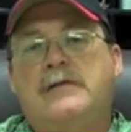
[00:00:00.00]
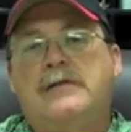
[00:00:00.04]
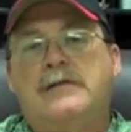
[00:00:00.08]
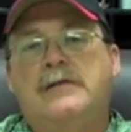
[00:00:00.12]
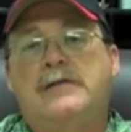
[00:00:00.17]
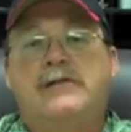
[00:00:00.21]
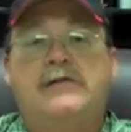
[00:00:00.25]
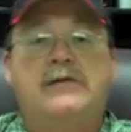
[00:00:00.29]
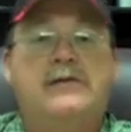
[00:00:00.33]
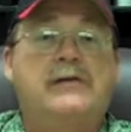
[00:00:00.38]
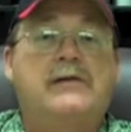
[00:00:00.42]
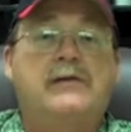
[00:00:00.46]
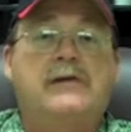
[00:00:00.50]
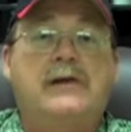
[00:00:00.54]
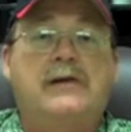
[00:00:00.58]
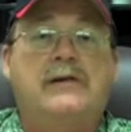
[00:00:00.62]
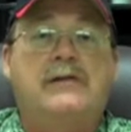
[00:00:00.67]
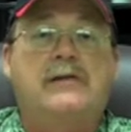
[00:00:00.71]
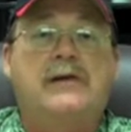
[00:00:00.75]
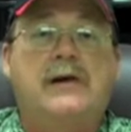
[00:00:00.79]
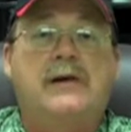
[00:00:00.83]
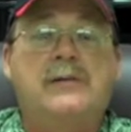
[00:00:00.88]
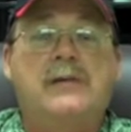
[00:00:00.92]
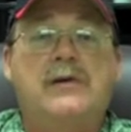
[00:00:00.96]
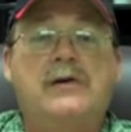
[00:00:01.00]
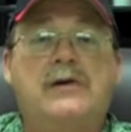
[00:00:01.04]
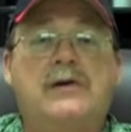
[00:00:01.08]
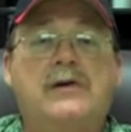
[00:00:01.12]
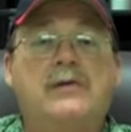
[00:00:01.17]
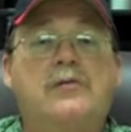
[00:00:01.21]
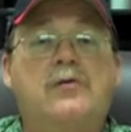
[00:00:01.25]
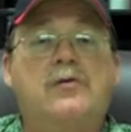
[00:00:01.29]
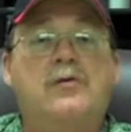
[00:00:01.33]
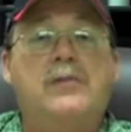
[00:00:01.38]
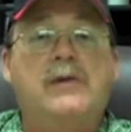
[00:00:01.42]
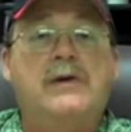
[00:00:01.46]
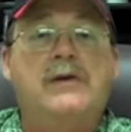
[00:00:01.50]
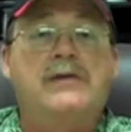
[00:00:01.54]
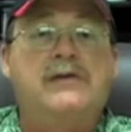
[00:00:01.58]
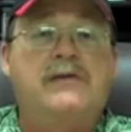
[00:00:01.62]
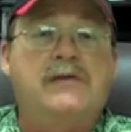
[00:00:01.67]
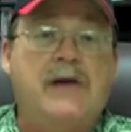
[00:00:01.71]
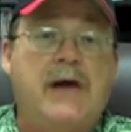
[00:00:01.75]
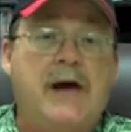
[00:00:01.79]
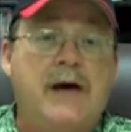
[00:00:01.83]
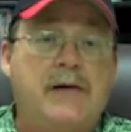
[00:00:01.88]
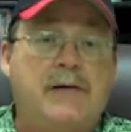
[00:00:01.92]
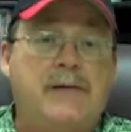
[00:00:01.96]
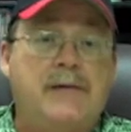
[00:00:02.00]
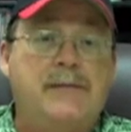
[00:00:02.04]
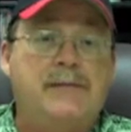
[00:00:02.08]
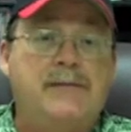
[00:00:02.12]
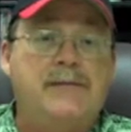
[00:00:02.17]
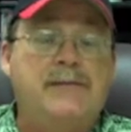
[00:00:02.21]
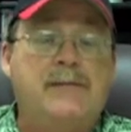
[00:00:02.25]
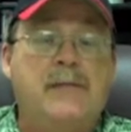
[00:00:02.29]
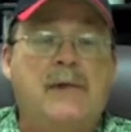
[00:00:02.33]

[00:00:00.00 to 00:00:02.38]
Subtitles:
This next coming year we'll be in Seattle.